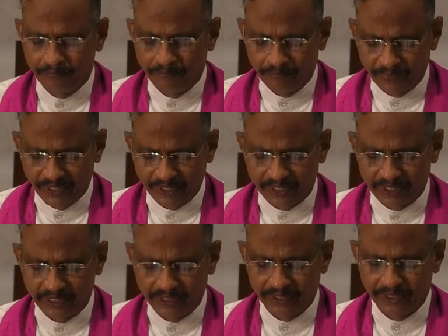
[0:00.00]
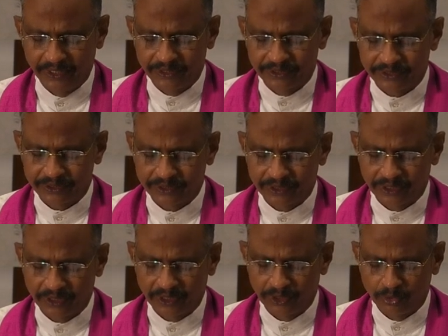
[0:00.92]
medical needs,
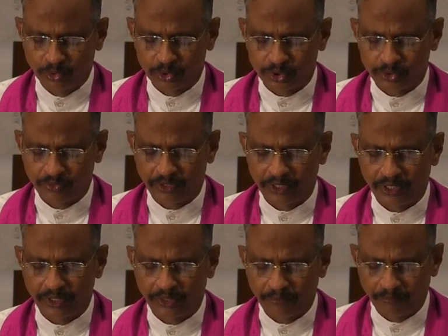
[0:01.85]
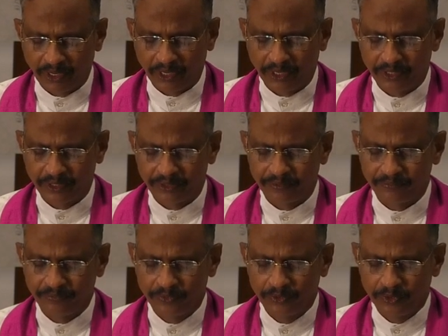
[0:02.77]
those who are unemployed,
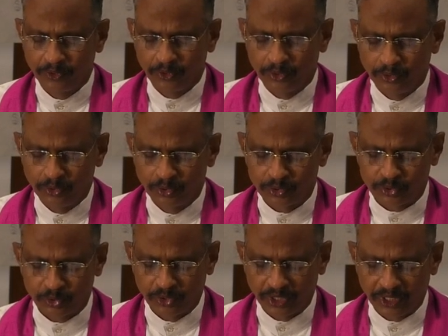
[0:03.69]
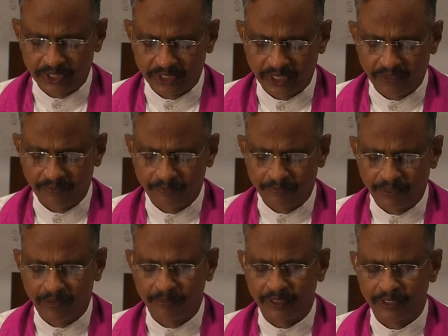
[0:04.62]
those who do not have
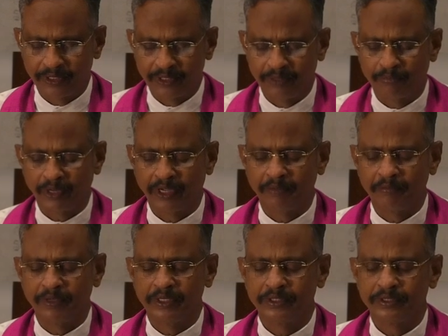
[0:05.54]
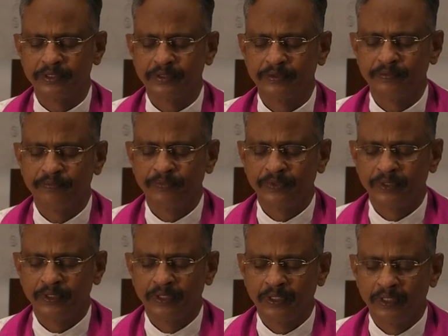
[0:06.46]
permanent employment.
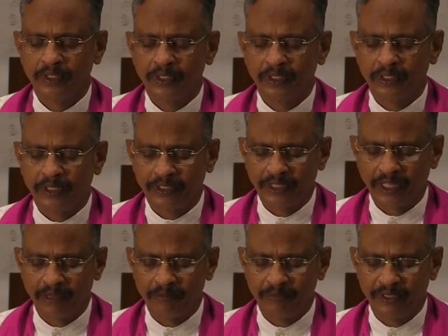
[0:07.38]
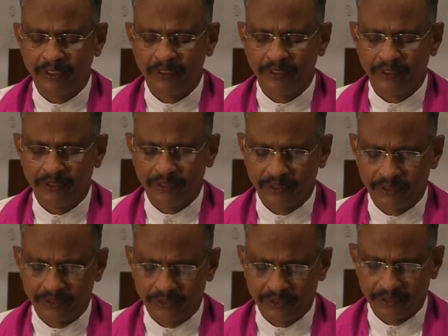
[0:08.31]
Let there be
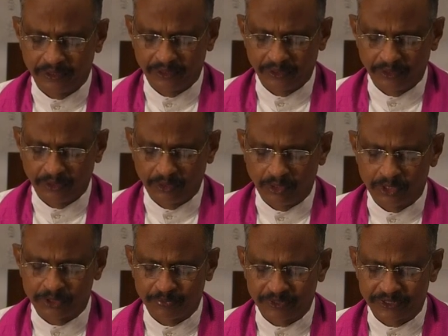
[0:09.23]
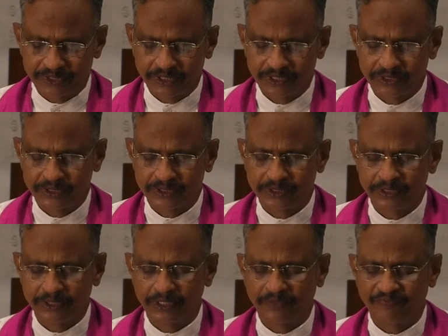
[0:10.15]
God's presence
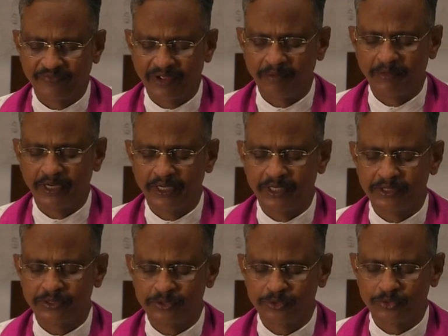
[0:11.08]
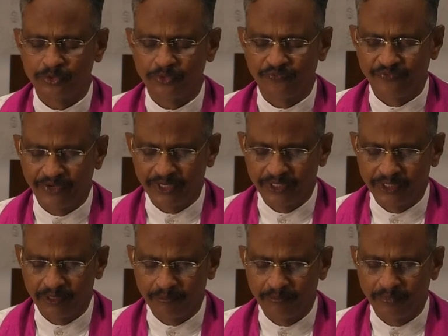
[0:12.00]
in their families to feed
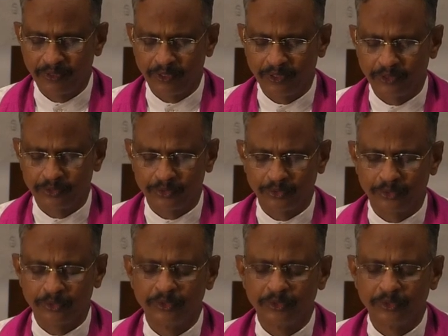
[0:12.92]
them and to